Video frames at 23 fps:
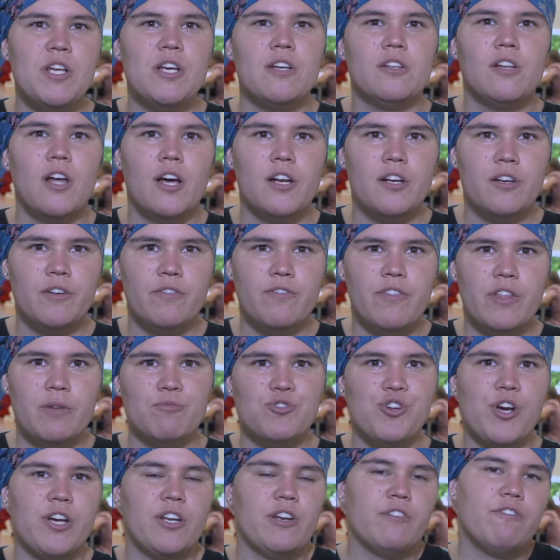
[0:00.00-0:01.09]
a lot of them
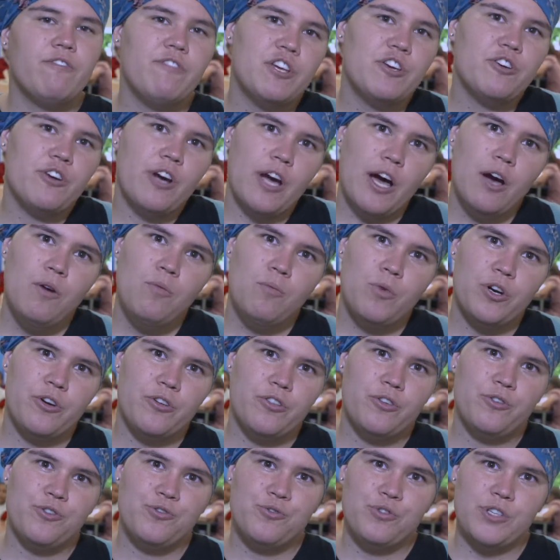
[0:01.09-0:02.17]
trying to figure out what are
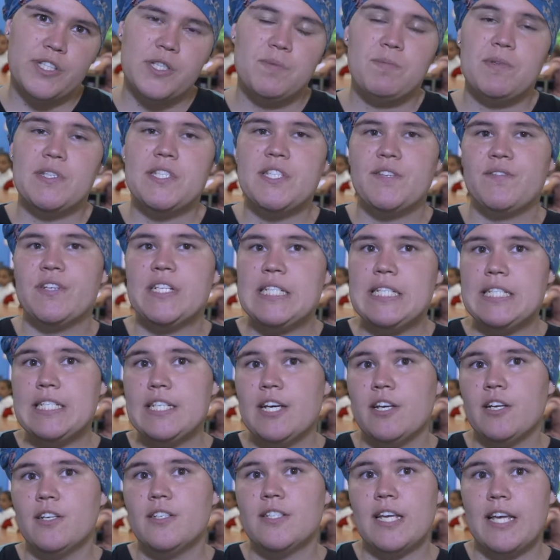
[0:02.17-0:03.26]
those really specific
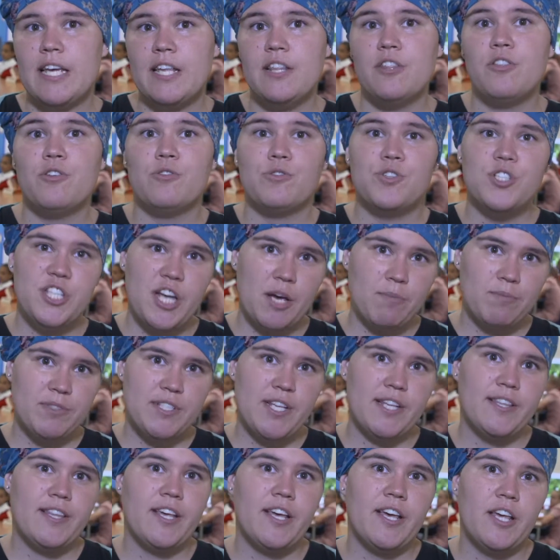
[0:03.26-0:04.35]
details in those steps
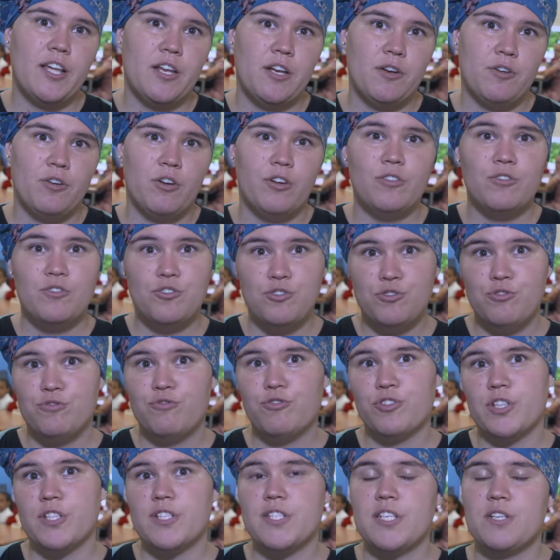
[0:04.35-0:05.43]
that they can do
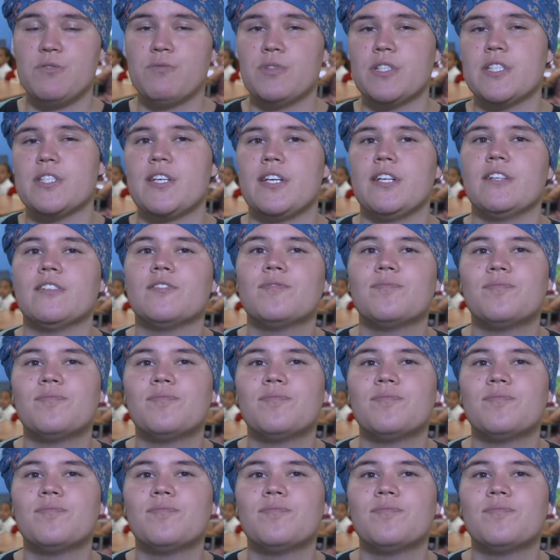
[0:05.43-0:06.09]
for the sequencing.